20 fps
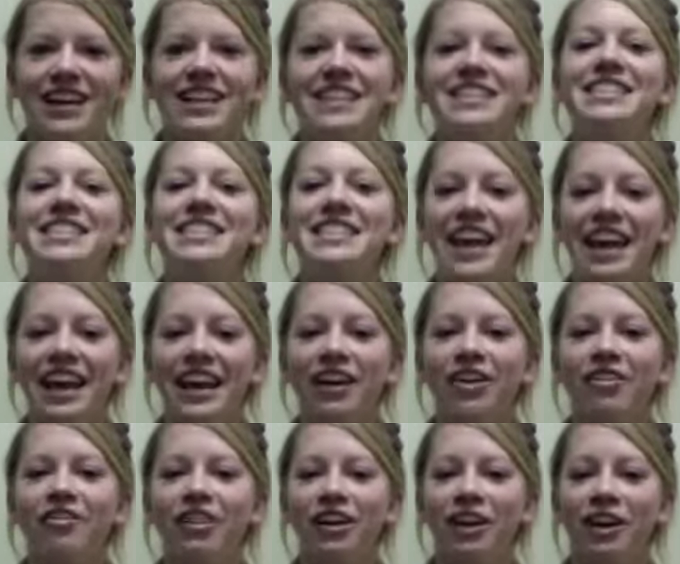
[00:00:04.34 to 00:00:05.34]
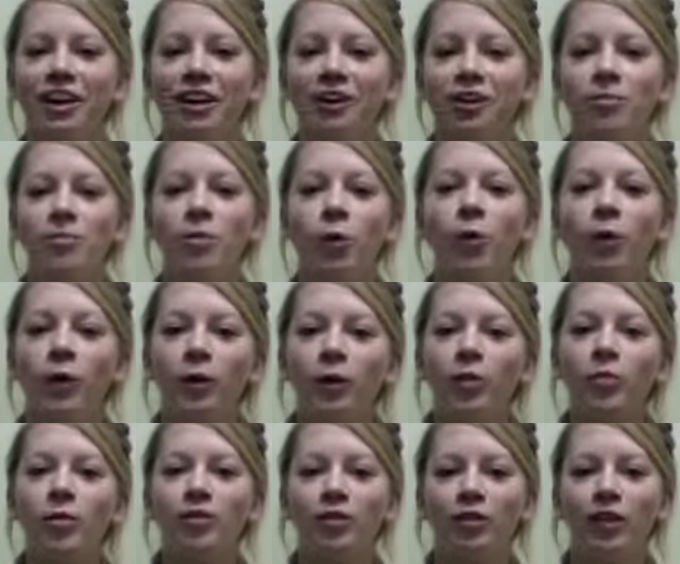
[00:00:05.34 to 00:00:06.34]
Today in our reading group, we will
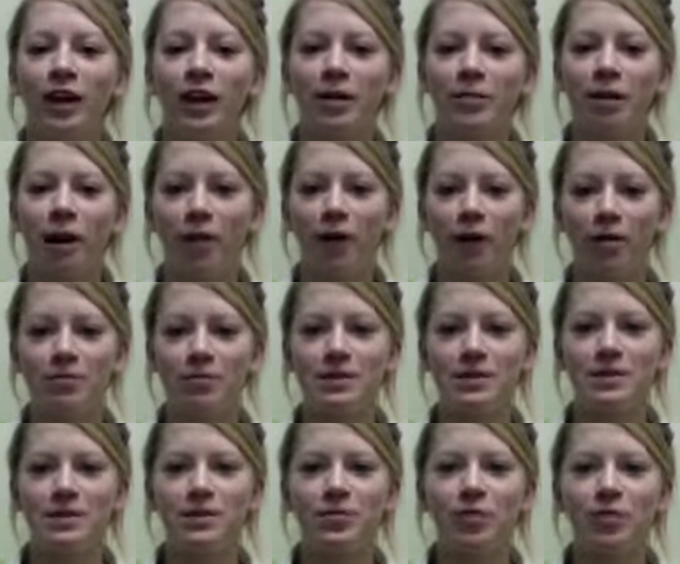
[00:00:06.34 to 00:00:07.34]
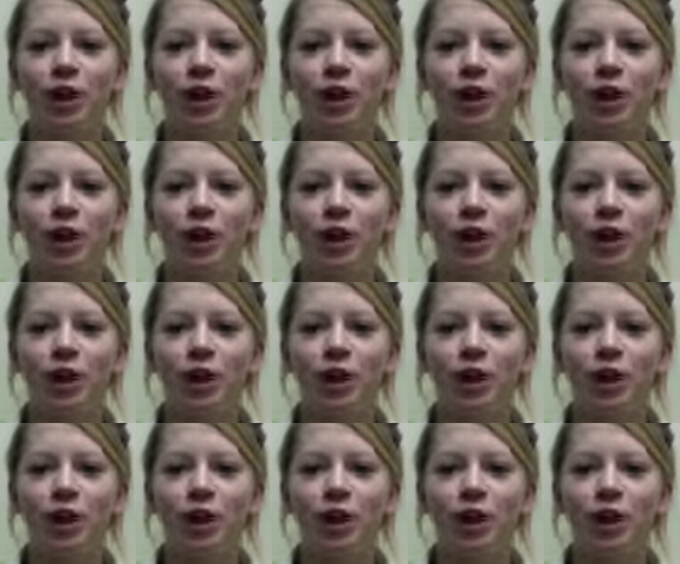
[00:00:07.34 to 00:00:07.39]
be reading poems.